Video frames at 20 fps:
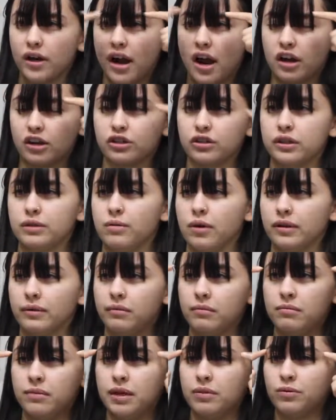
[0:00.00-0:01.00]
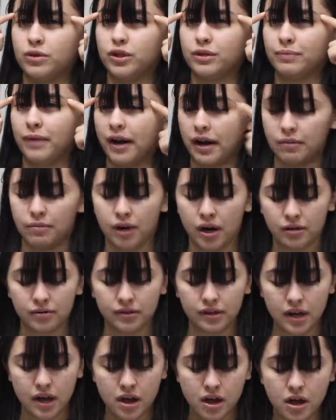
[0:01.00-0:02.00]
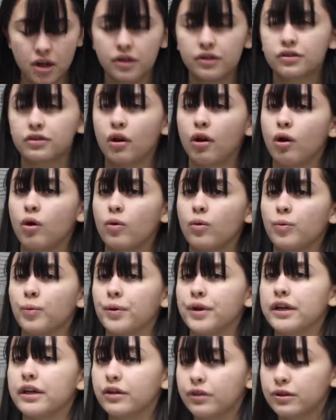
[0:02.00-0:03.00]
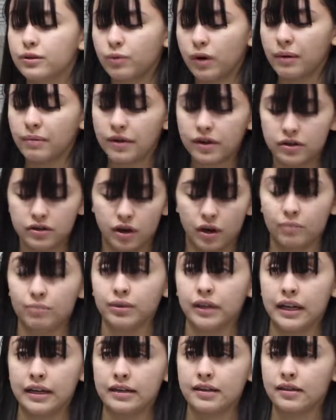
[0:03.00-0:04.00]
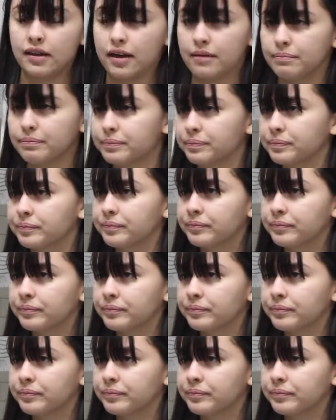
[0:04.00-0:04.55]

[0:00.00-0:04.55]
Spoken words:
I actually want them to be, which is my eyebrows. So here's where I'm going to start blending them.